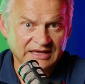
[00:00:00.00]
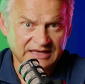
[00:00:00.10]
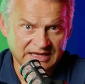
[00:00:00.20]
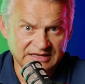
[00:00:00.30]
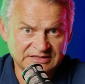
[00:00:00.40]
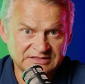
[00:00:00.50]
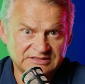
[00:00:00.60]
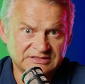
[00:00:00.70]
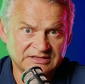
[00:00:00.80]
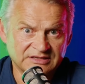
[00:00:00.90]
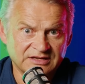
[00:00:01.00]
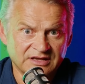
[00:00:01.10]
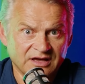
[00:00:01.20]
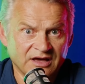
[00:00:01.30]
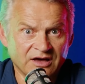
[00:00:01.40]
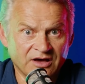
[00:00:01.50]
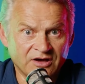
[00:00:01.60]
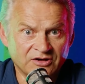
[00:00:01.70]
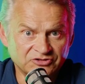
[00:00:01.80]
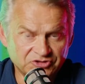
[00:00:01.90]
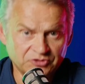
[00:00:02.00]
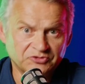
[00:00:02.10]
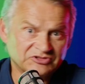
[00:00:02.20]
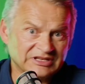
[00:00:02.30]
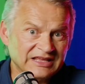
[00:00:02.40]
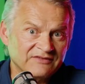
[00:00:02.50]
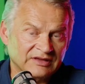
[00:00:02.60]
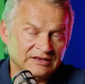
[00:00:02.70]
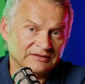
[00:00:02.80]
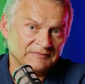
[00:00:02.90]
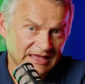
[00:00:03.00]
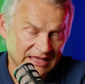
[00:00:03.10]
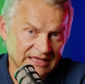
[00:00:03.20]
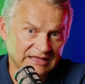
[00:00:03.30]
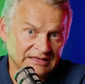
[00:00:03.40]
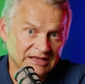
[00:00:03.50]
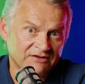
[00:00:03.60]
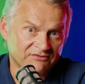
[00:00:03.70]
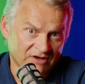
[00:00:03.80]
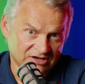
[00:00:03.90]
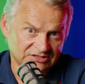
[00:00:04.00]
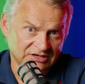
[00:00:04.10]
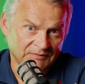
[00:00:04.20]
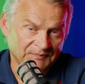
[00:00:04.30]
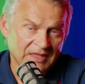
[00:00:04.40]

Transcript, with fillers: against uh, Jews living in Russia.